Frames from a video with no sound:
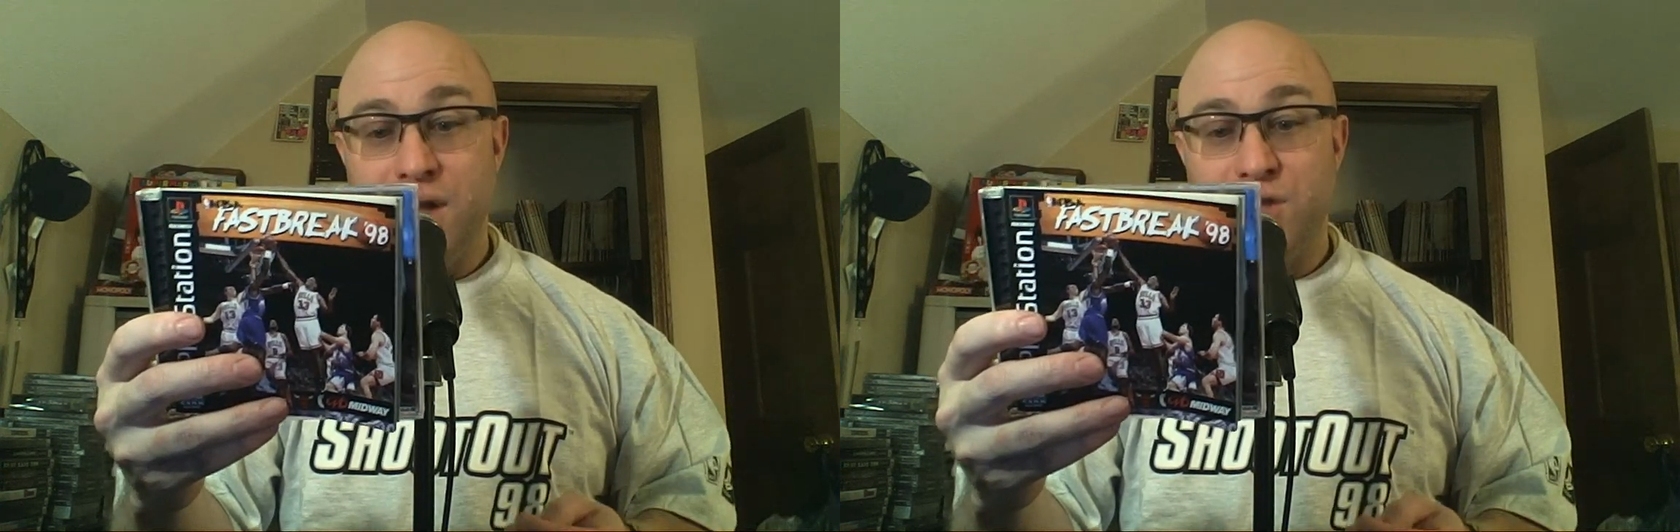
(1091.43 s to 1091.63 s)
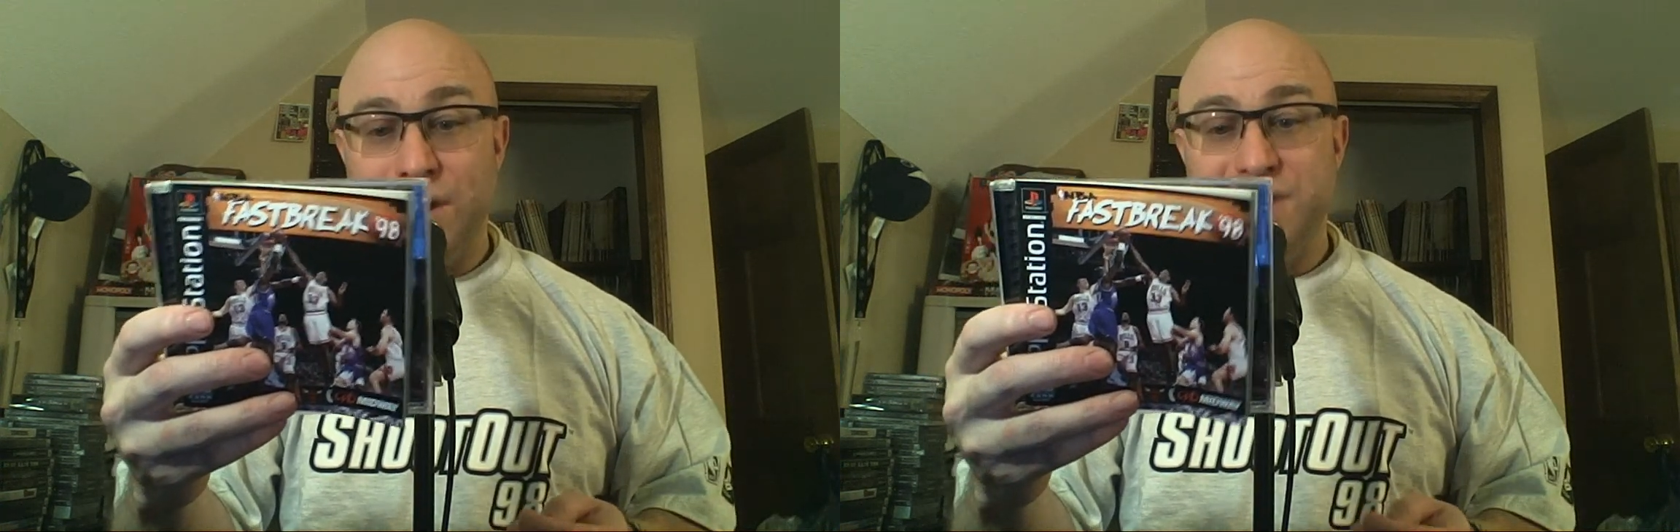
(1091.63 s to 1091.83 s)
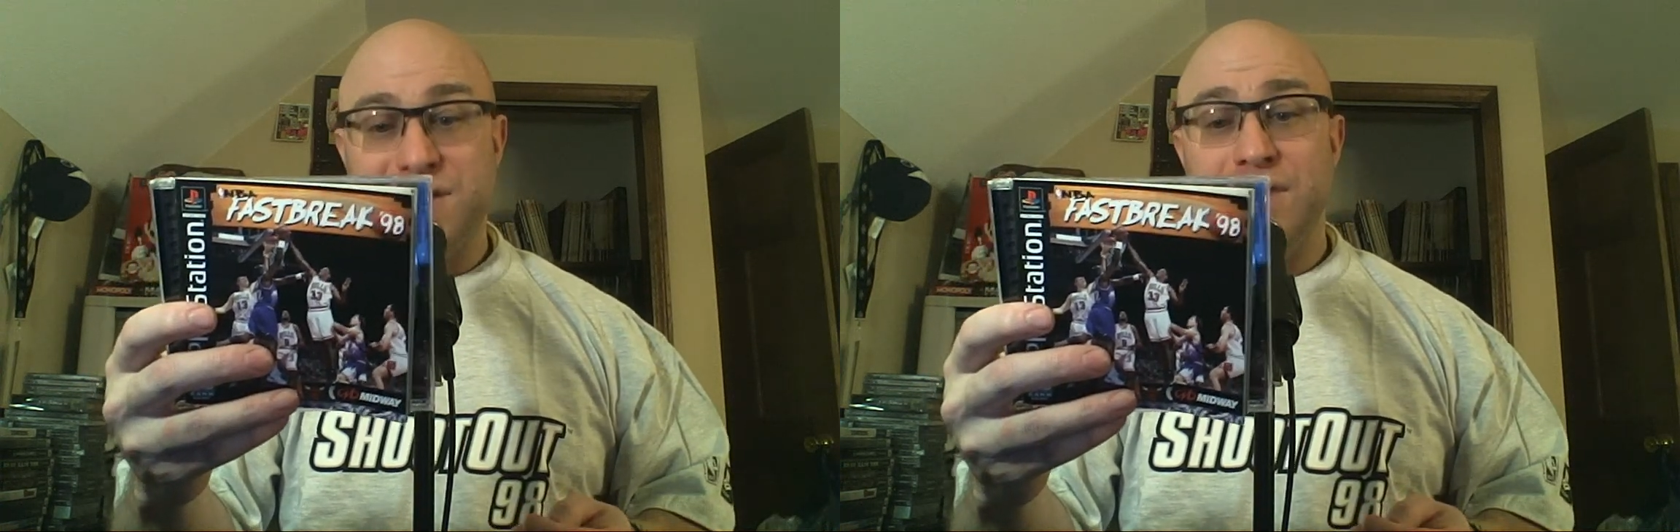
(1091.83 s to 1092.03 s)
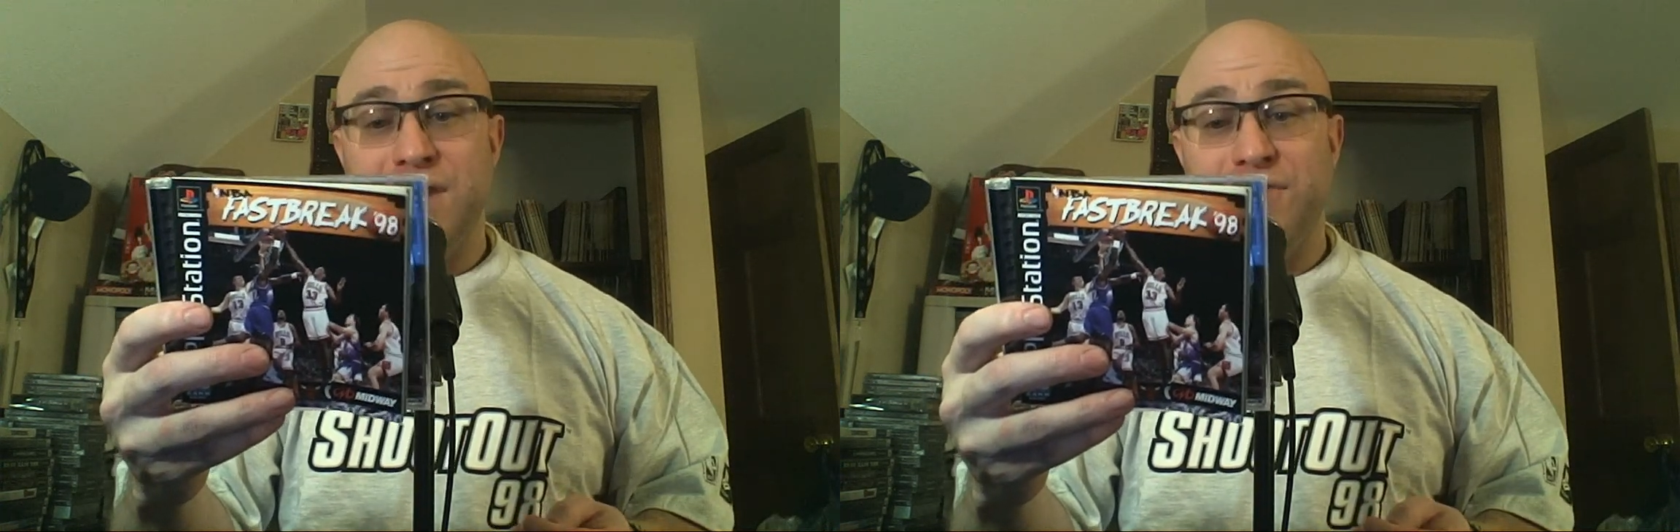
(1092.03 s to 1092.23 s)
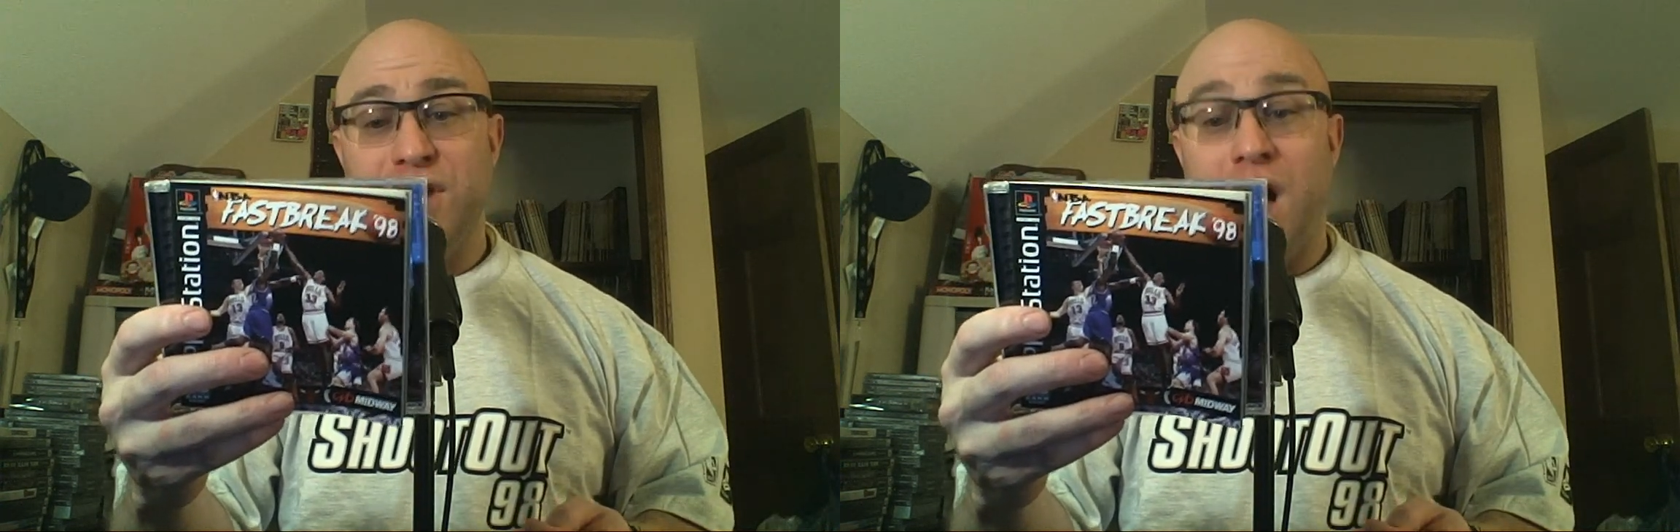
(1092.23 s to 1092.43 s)
27
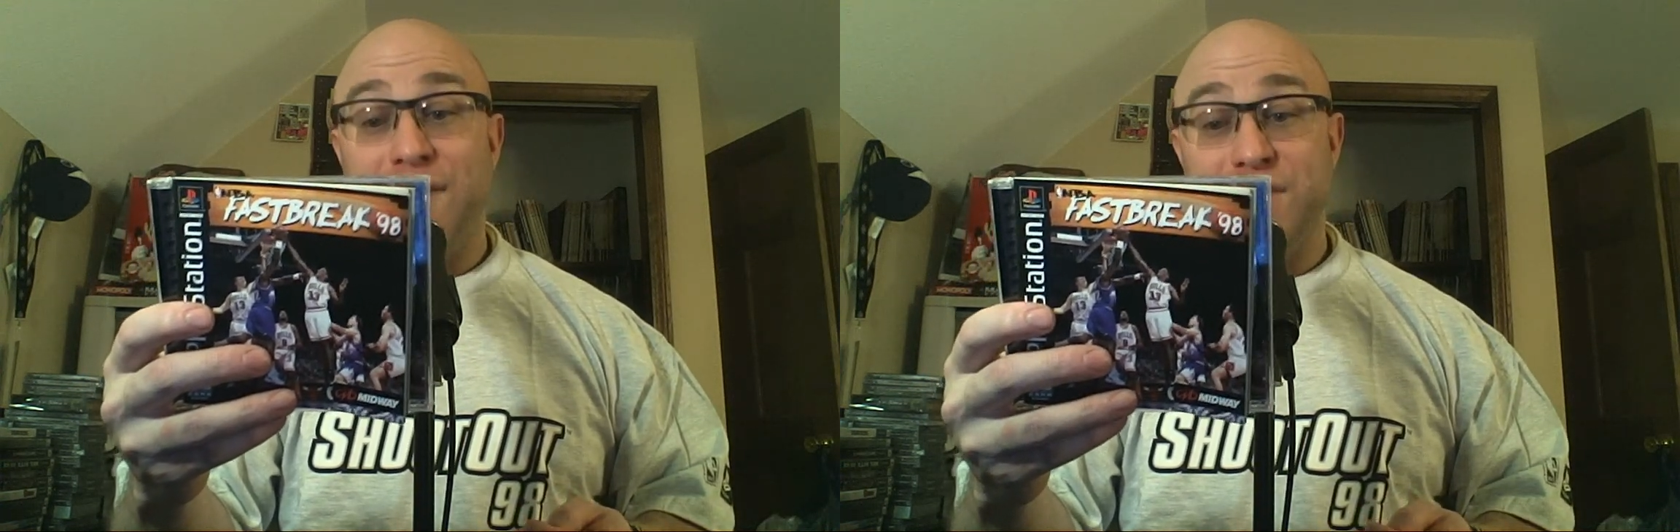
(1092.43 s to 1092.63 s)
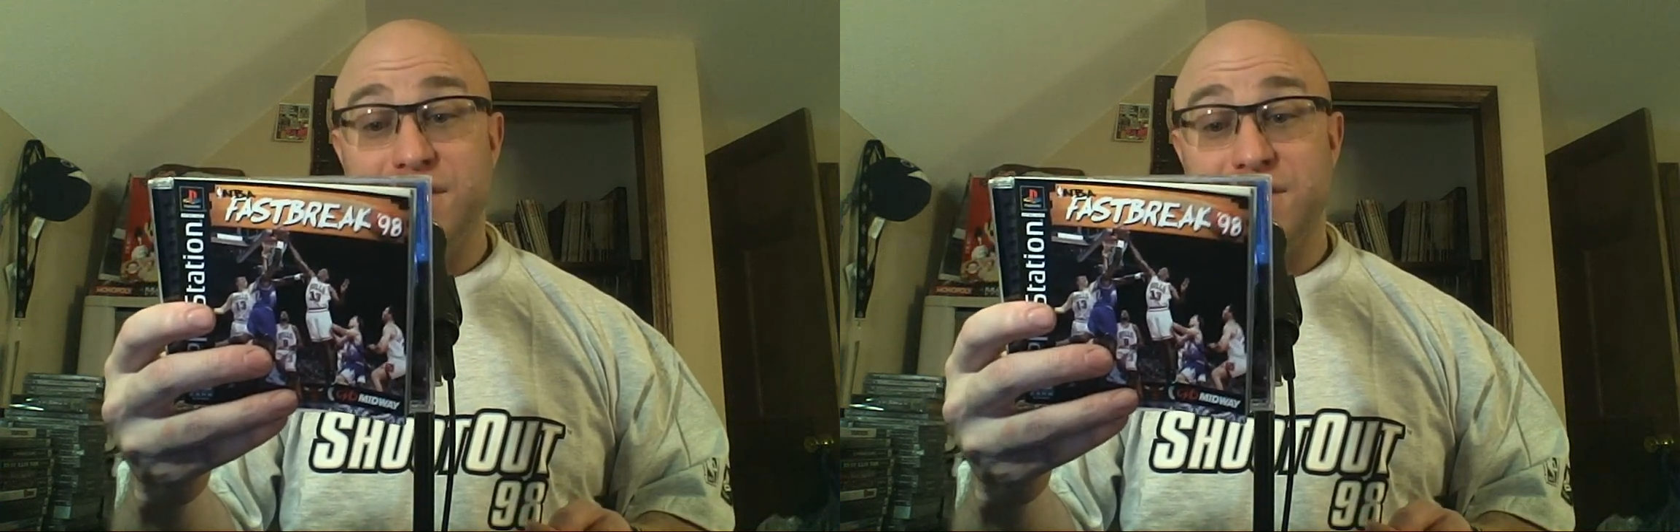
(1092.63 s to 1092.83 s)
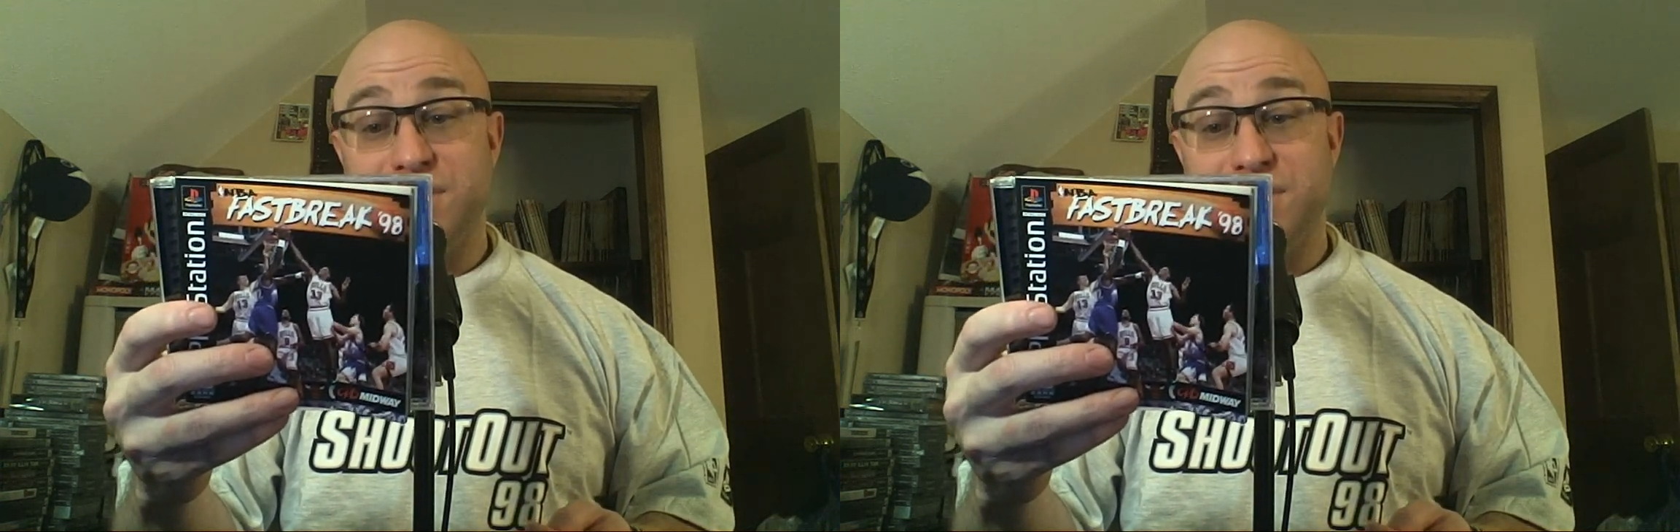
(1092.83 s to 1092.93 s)
different offensive